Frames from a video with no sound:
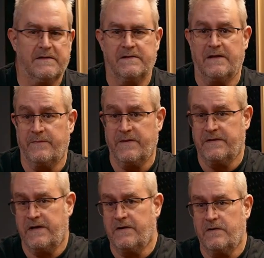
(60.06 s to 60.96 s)
So they've been
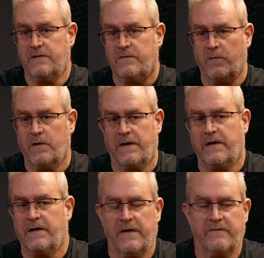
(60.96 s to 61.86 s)
here
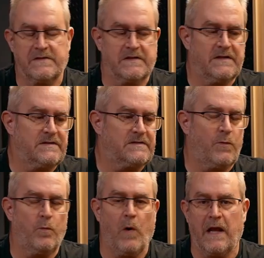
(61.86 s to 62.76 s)
working ever since.
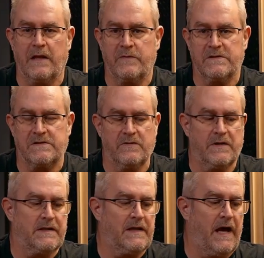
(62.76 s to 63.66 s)
While I was
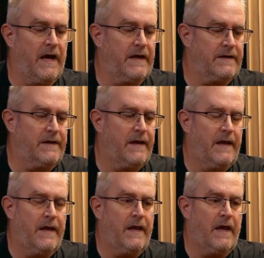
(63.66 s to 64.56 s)
doing that,
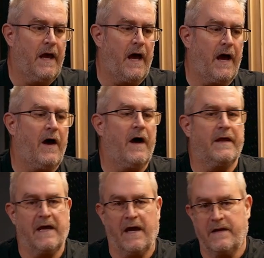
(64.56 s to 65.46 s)
now
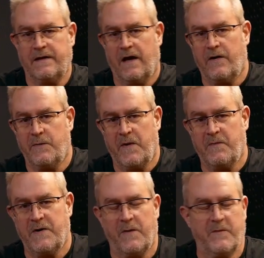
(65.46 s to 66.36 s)
I
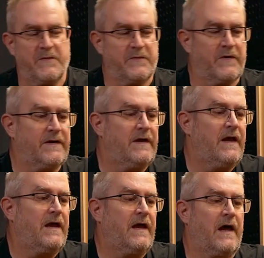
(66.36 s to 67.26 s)
remember number three.
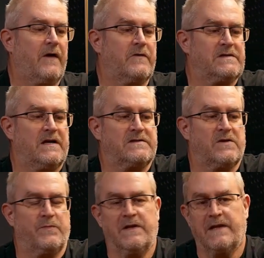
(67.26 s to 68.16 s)
I was
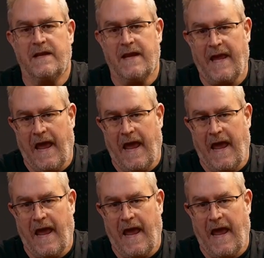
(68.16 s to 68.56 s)
also building the